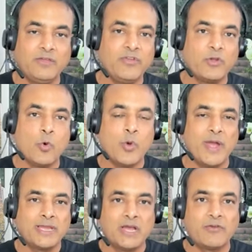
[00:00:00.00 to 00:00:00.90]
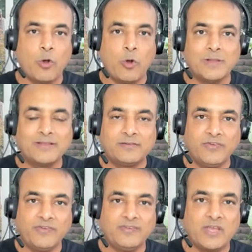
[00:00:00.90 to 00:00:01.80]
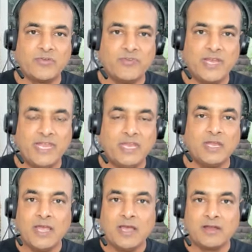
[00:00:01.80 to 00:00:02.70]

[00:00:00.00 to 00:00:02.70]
and we go and cover all the services that we'll need,